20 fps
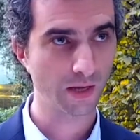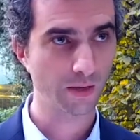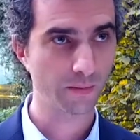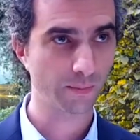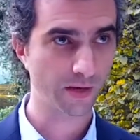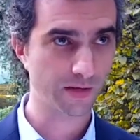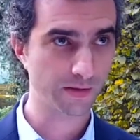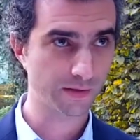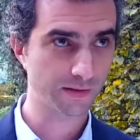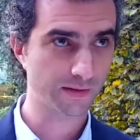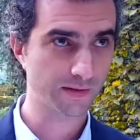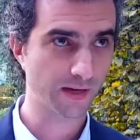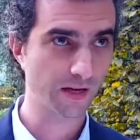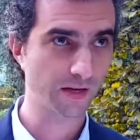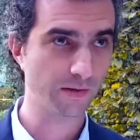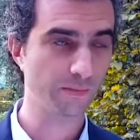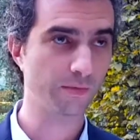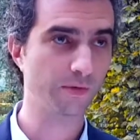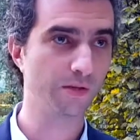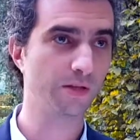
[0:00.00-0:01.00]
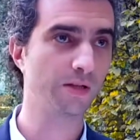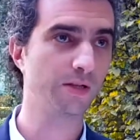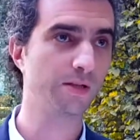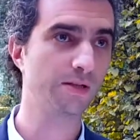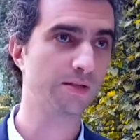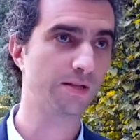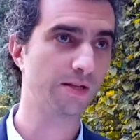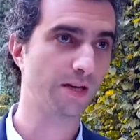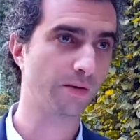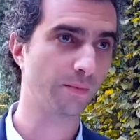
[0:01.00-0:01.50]
By the time
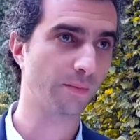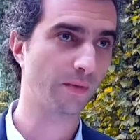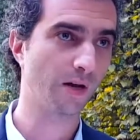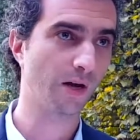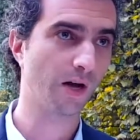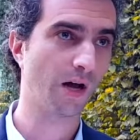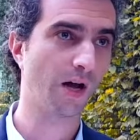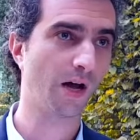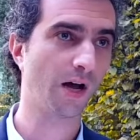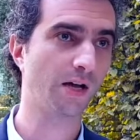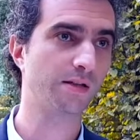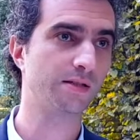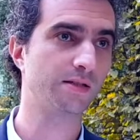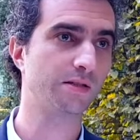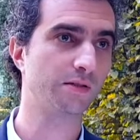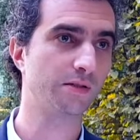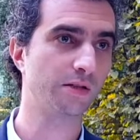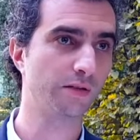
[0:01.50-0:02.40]
INSERM had in